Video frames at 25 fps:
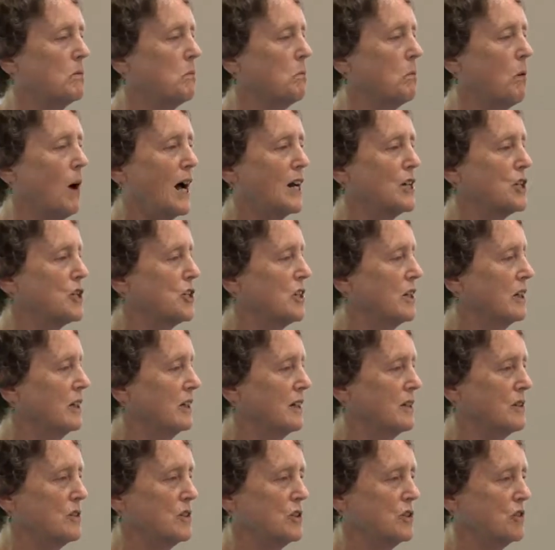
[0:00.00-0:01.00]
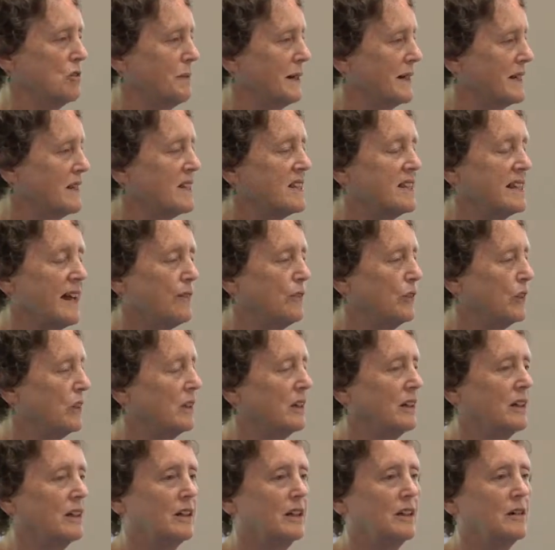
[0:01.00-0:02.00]
watched and listened to about
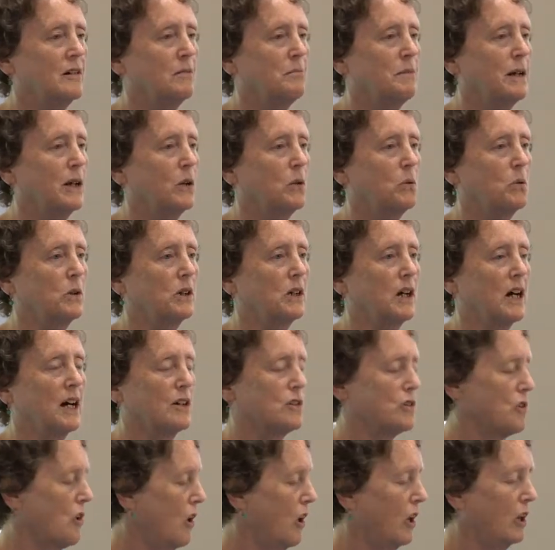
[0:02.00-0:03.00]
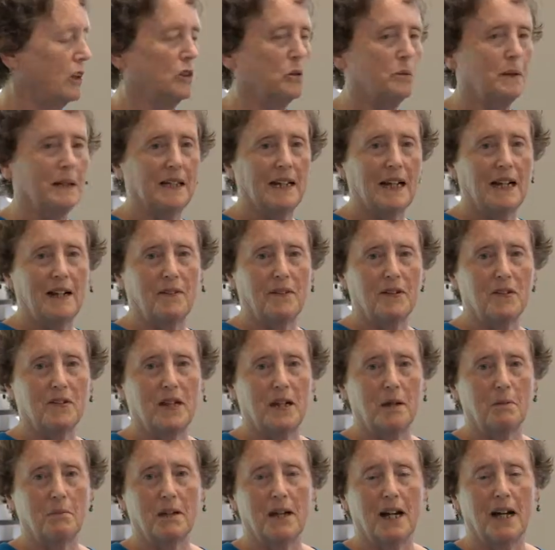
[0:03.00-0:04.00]
seven male woodcocks all doing that at the
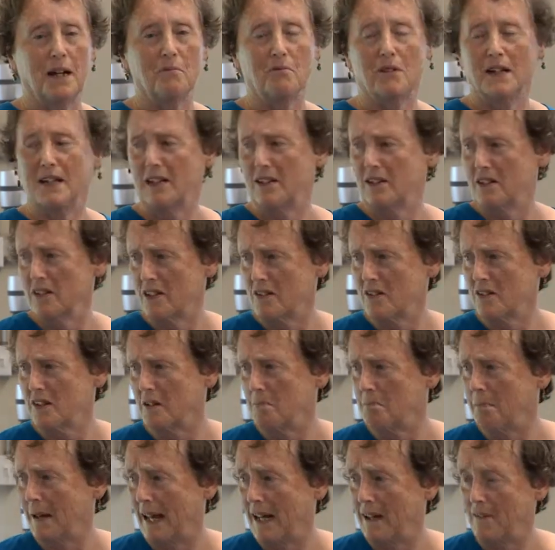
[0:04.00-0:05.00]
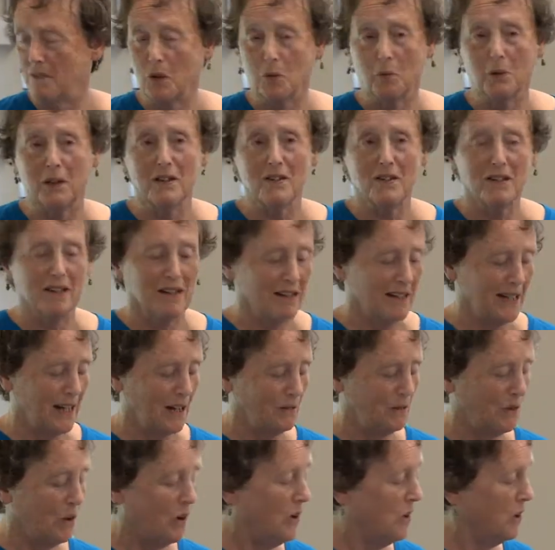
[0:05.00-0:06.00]
same time, right at dusk in back of the Williston
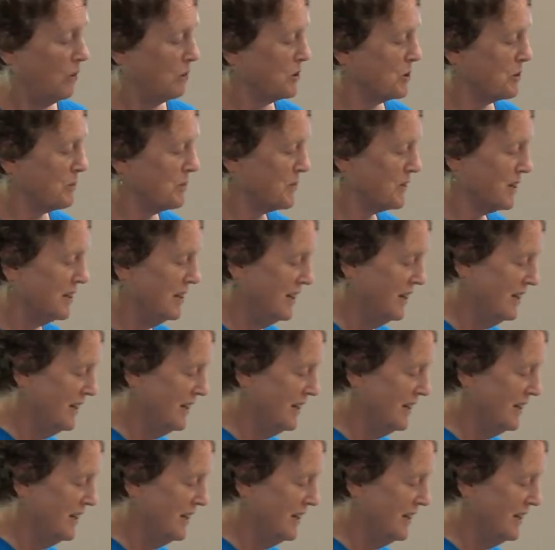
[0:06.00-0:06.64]
Town Hall, which was